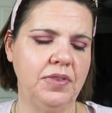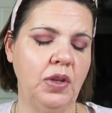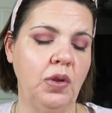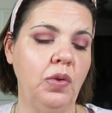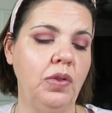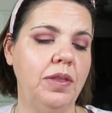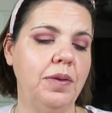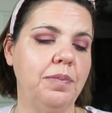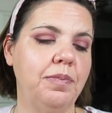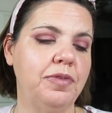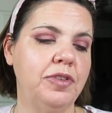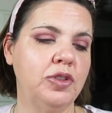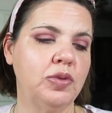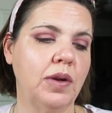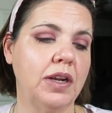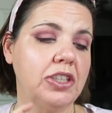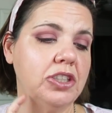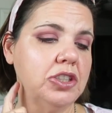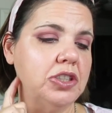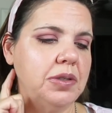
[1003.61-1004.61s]
ooh, the
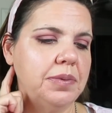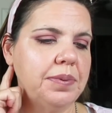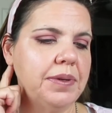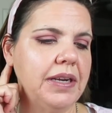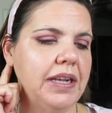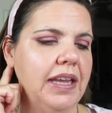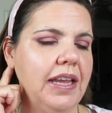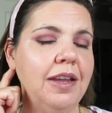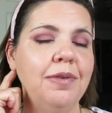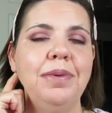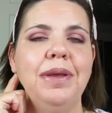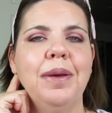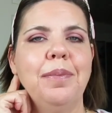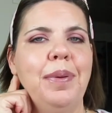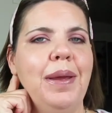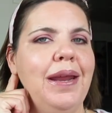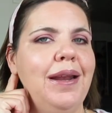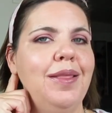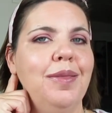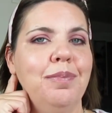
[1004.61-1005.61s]
swatches are pretty. It'd be a
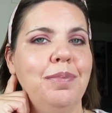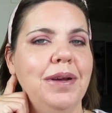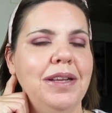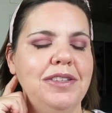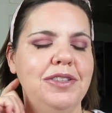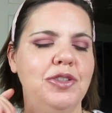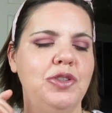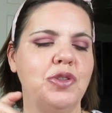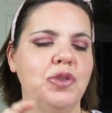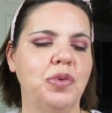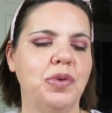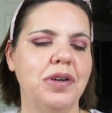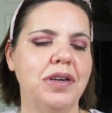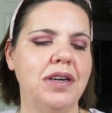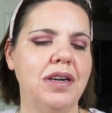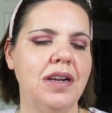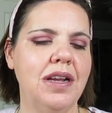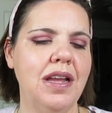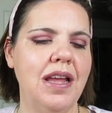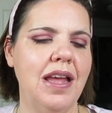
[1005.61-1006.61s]
pain in the butt to
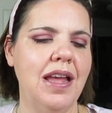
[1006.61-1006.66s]
store.